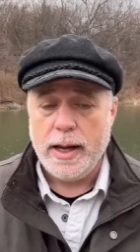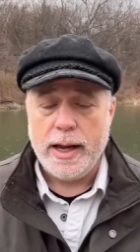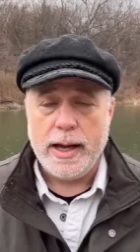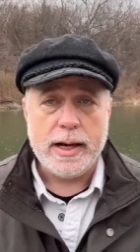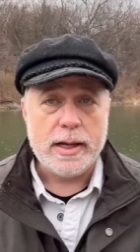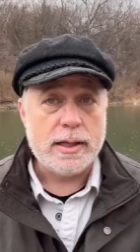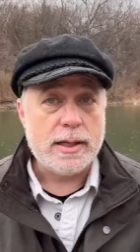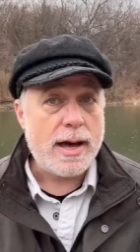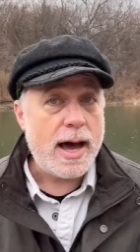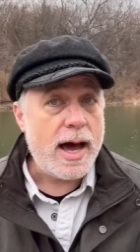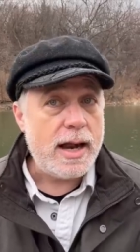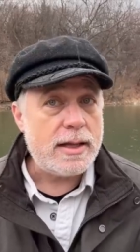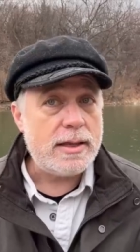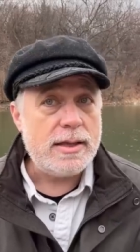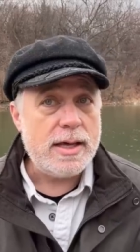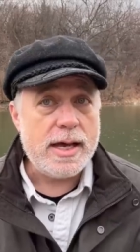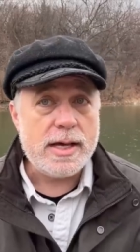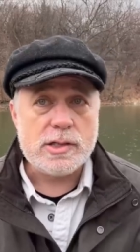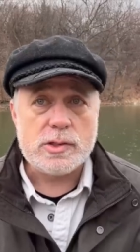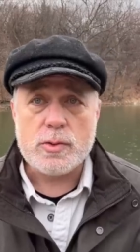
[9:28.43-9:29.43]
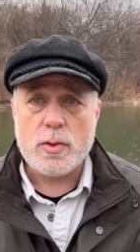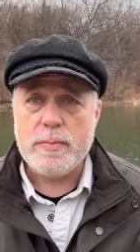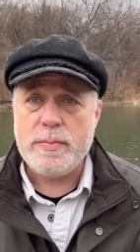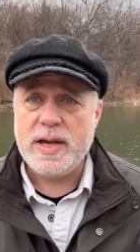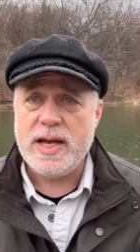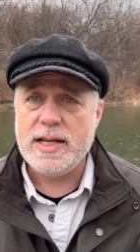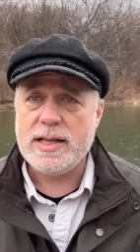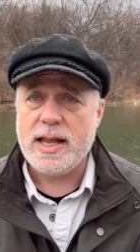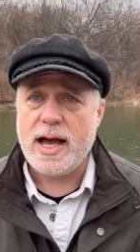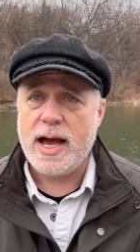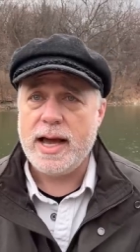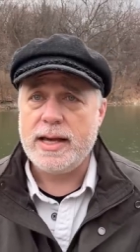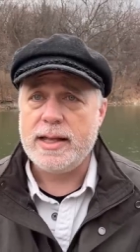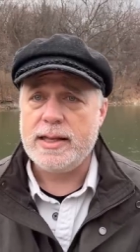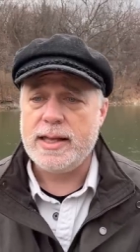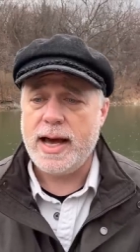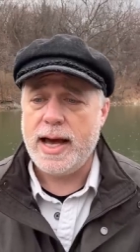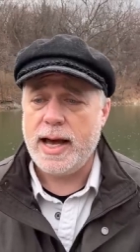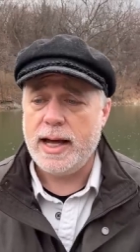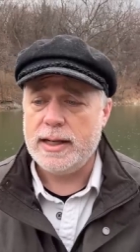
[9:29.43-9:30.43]
And a lot of things will be like
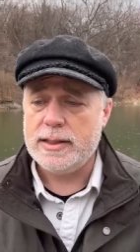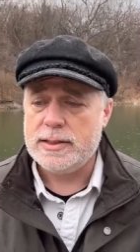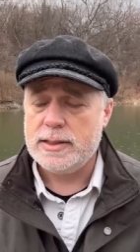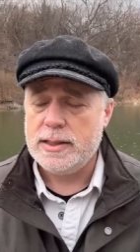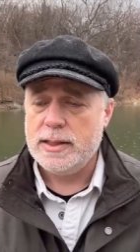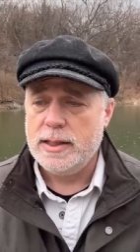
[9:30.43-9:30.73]
that.